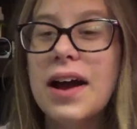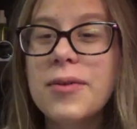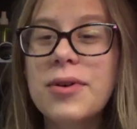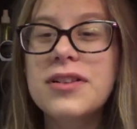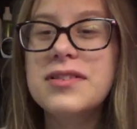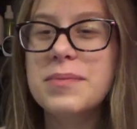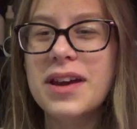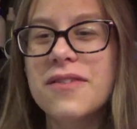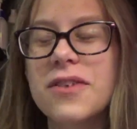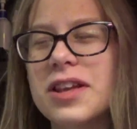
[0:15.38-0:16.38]
wanted to
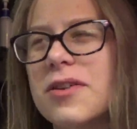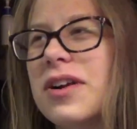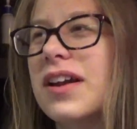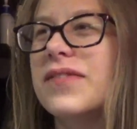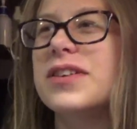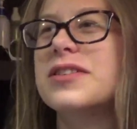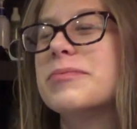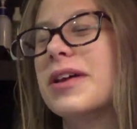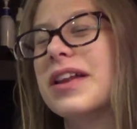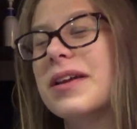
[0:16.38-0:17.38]
make a video kind of
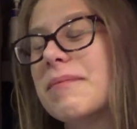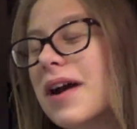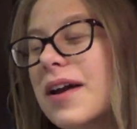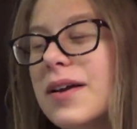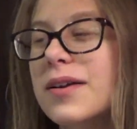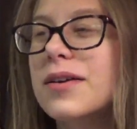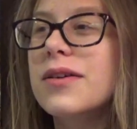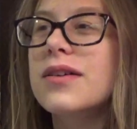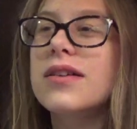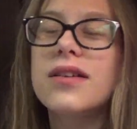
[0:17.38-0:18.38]
explaining my
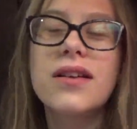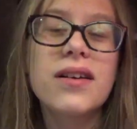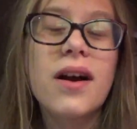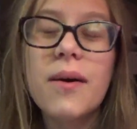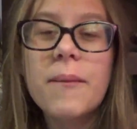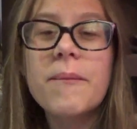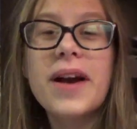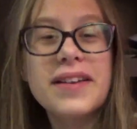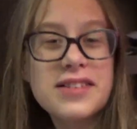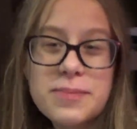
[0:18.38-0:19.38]

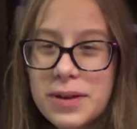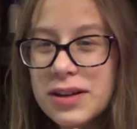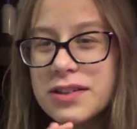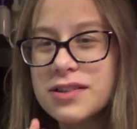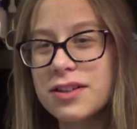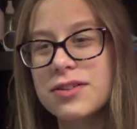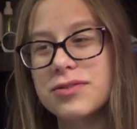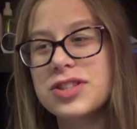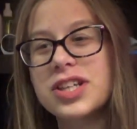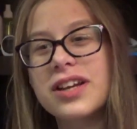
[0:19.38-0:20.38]
experience on
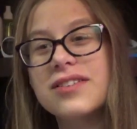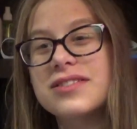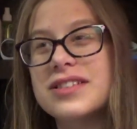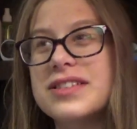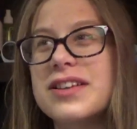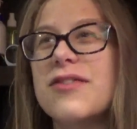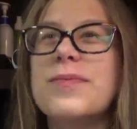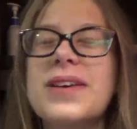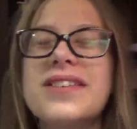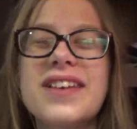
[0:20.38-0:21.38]
those channels and stuff,
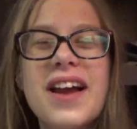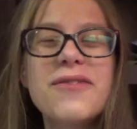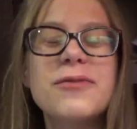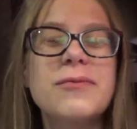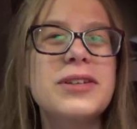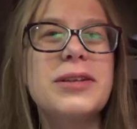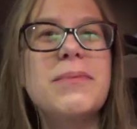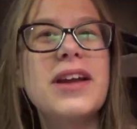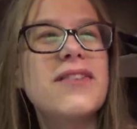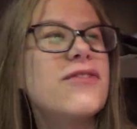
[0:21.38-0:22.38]
because I haven't really
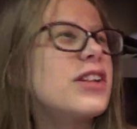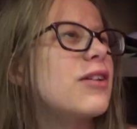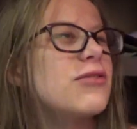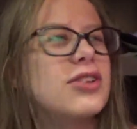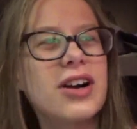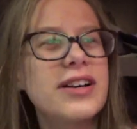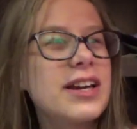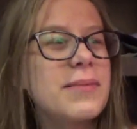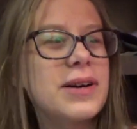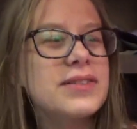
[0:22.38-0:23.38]
made a video
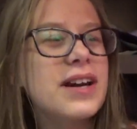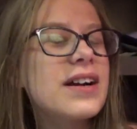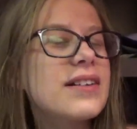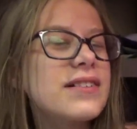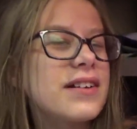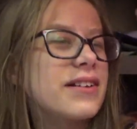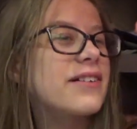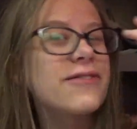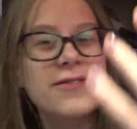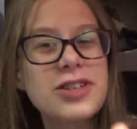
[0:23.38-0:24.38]
talking about that, like,
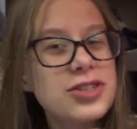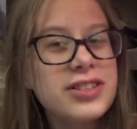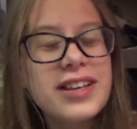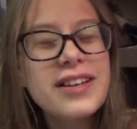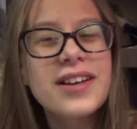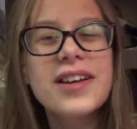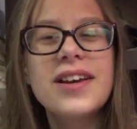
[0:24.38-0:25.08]
officially.